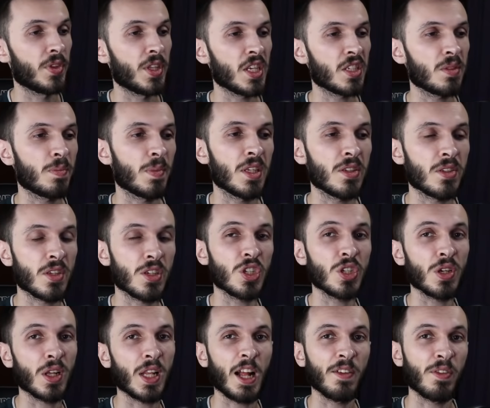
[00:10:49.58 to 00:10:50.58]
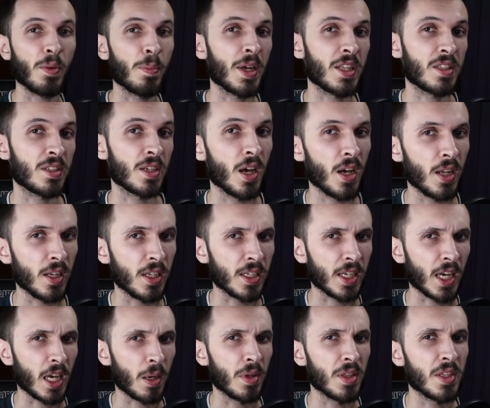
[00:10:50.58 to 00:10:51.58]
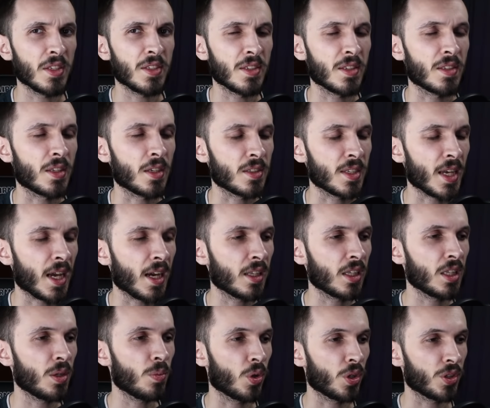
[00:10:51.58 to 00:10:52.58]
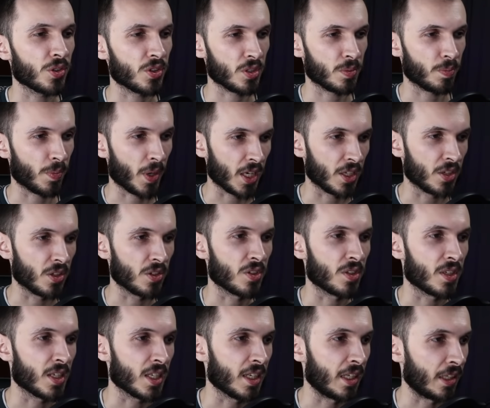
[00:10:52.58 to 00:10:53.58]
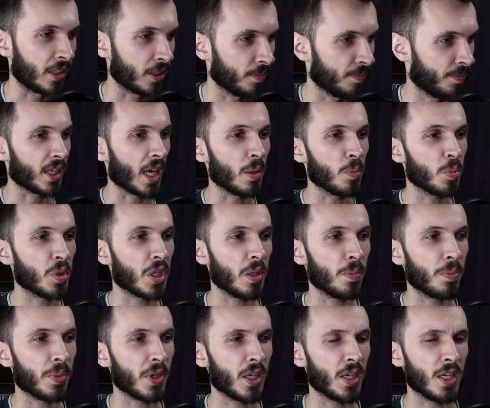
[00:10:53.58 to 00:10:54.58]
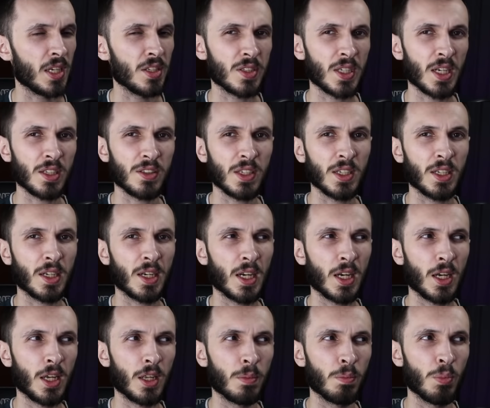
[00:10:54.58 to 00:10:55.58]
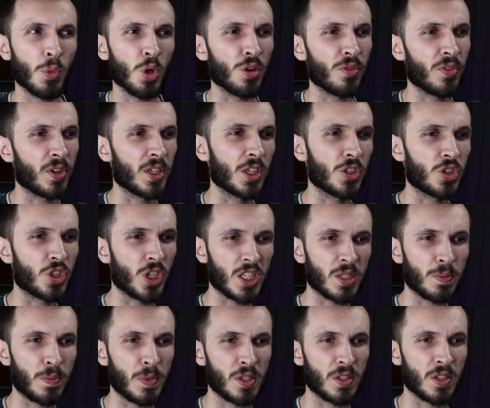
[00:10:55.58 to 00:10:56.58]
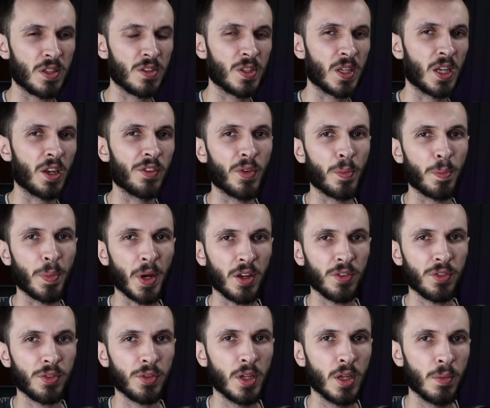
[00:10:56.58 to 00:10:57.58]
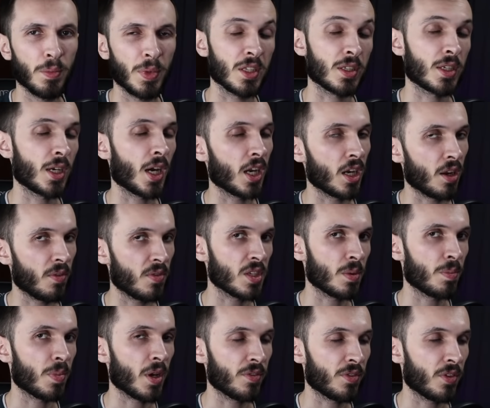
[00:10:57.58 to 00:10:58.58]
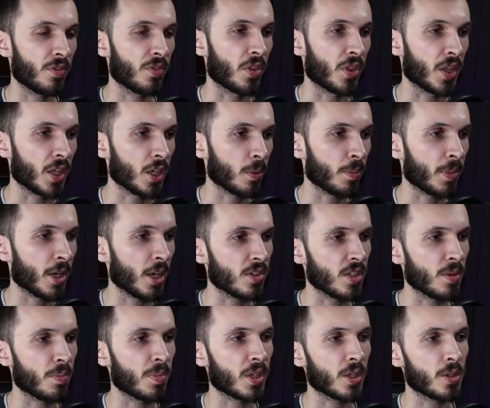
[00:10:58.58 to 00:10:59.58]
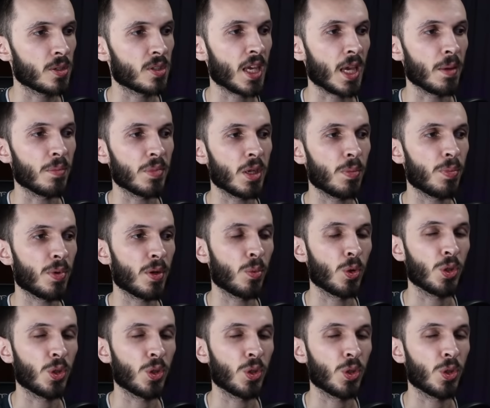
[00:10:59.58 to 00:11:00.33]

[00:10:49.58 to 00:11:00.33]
This means that she'll have a better early game, and this is exactly what spiders need. Gamekeeper is getting uh, more of an adjustment instead of a buff. It kind of is a buff if you think about it, because Gamekeeper